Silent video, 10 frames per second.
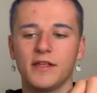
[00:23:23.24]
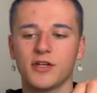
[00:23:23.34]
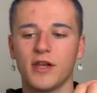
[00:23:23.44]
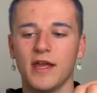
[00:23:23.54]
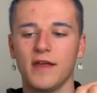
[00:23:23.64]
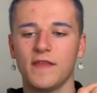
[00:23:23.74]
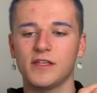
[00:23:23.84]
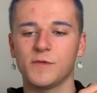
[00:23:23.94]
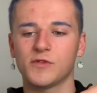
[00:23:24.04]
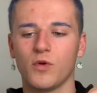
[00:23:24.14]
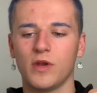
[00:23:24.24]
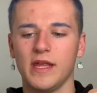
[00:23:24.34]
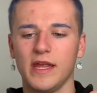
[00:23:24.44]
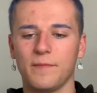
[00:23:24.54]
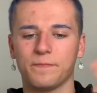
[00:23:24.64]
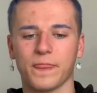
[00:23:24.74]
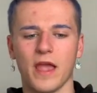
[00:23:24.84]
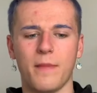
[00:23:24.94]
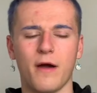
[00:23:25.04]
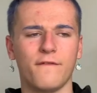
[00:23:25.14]
on it. This was only
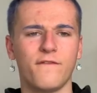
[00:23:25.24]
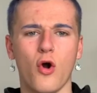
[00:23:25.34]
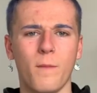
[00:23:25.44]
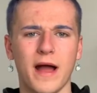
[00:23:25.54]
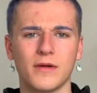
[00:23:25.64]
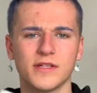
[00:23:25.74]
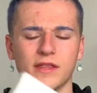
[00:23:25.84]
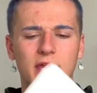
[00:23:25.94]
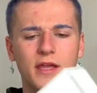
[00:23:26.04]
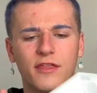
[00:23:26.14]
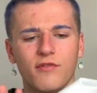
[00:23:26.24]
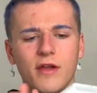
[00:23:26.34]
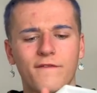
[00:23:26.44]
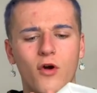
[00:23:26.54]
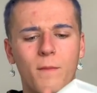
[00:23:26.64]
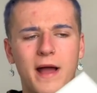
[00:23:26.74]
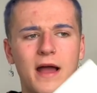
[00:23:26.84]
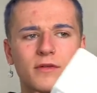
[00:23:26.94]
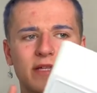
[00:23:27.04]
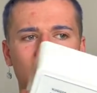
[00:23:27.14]
about £4, I think, £3 or
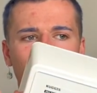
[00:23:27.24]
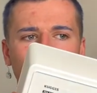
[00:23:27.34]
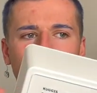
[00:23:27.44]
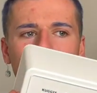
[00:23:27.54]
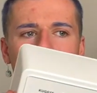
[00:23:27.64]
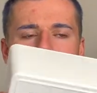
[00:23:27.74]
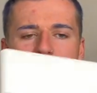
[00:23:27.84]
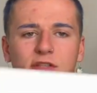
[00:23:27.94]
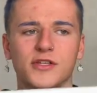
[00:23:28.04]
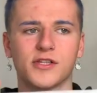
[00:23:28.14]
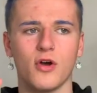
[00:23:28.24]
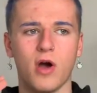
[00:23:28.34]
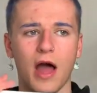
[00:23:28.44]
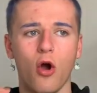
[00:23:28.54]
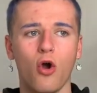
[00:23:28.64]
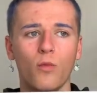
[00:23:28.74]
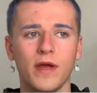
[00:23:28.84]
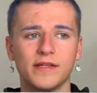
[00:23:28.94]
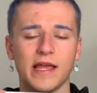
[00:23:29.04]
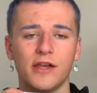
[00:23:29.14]
£4, and I just thought I
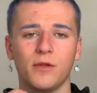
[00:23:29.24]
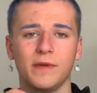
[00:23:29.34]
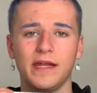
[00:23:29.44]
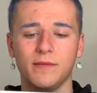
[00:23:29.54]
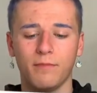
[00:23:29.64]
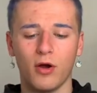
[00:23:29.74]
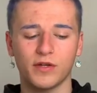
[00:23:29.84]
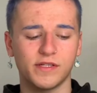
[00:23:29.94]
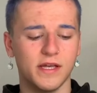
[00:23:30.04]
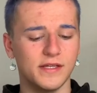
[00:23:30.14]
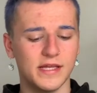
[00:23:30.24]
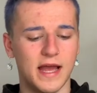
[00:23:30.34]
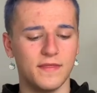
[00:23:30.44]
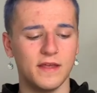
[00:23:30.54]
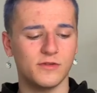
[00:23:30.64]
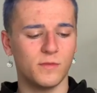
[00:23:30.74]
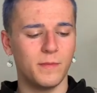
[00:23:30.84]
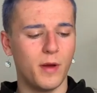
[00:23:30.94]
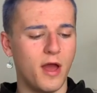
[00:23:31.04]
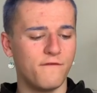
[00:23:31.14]
always end up needing boxes, and this would be
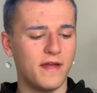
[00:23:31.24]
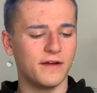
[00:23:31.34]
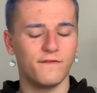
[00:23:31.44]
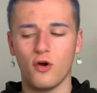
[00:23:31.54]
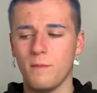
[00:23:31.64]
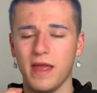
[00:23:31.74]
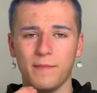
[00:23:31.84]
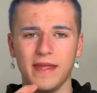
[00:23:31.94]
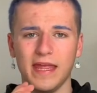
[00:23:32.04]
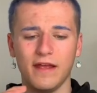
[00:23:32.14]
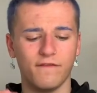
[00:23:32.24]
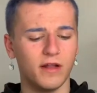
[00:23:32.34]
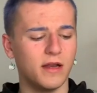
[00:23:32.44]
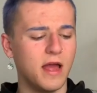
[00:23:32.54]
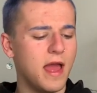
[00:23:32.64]
perfect for maybe even